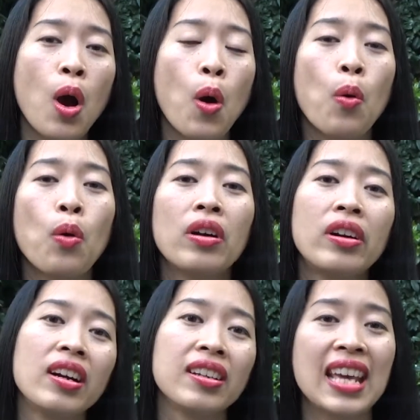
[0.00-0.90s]
or
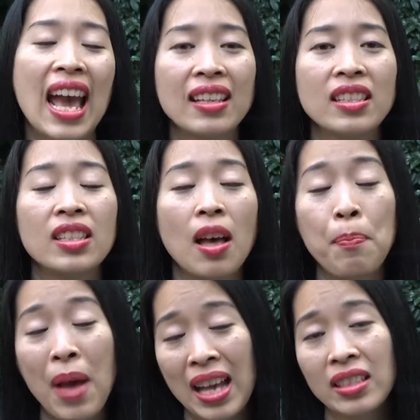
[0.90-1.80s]
against a
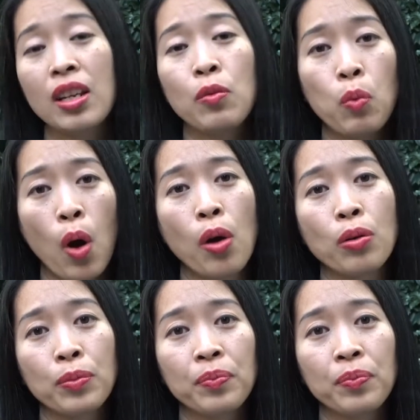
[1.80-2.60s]
painted wall.